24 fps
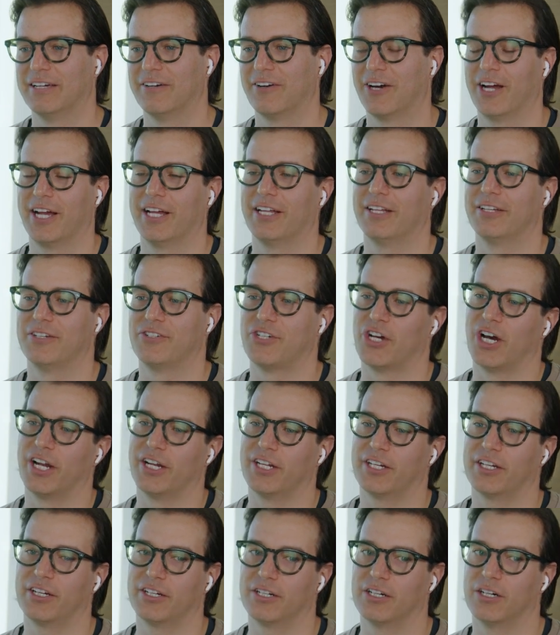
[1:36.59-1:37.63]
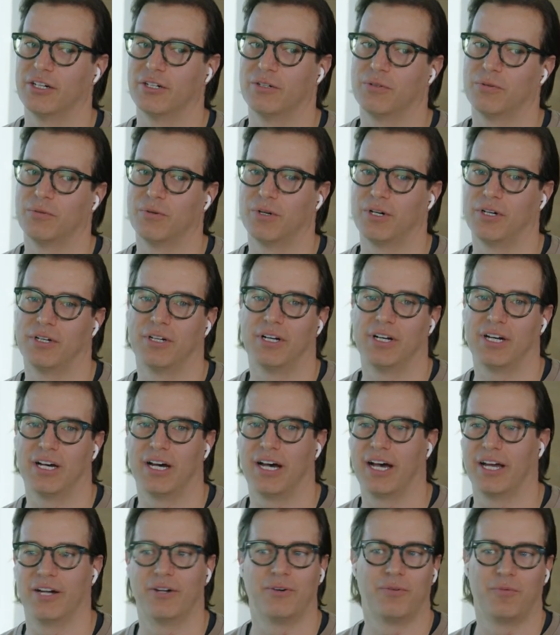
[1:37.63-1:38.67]
Right? Johnny can go, well,
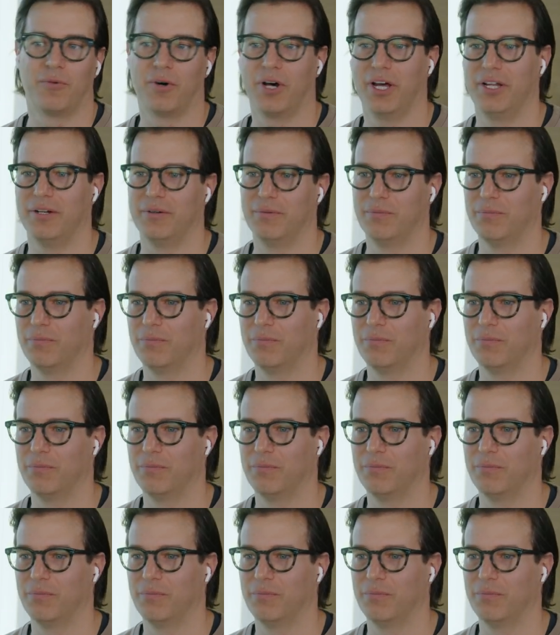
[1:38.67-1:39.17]
I don't want